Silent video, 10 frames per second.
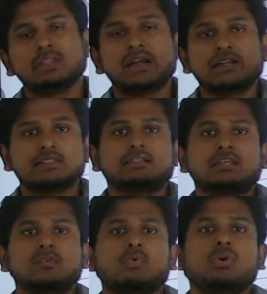That is the
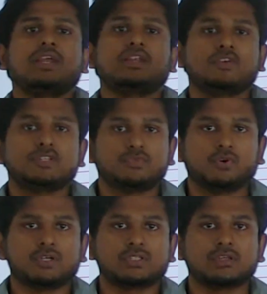thing only it is
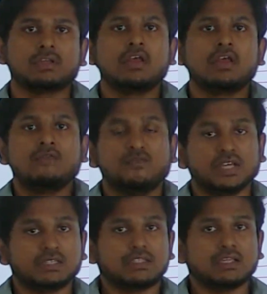focusing.
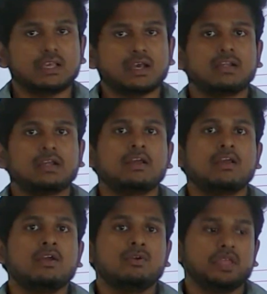Whether they are
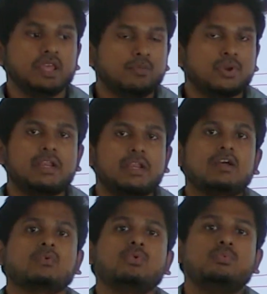employed
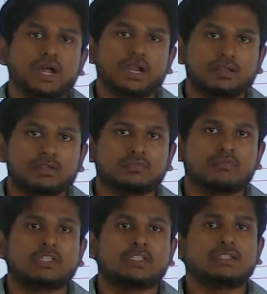in a good manner,
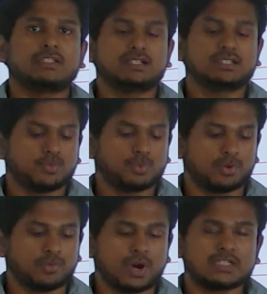whether there is a
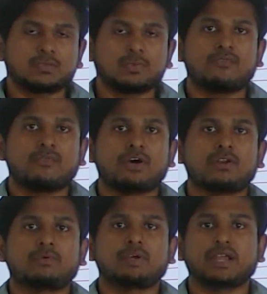possibility
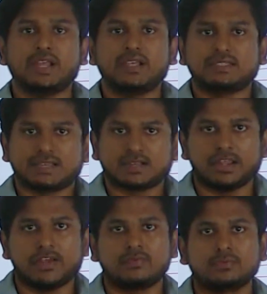for any sick
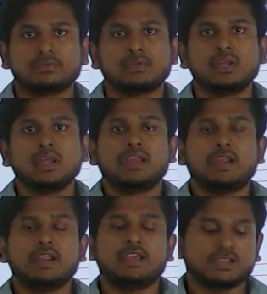leave,
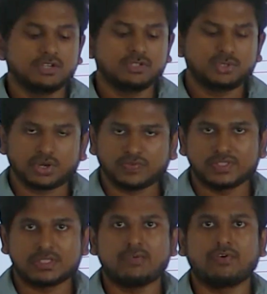any insurance
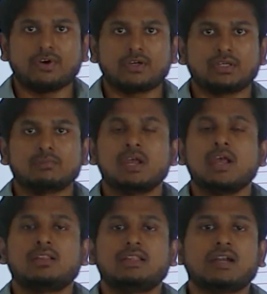facility for them,
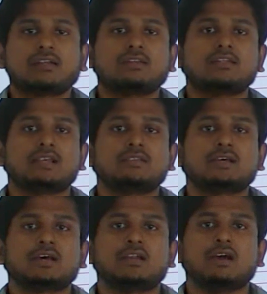that are the
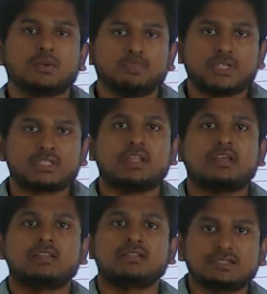things are not
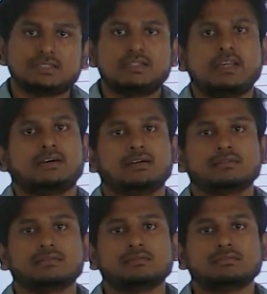measuring in this data.
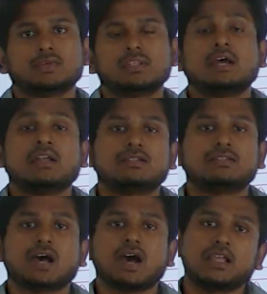That is
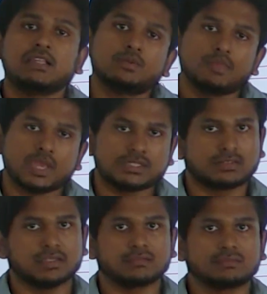the another major
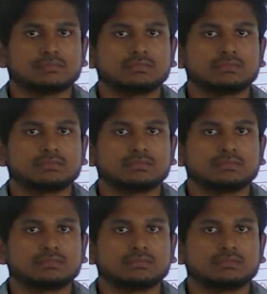thing.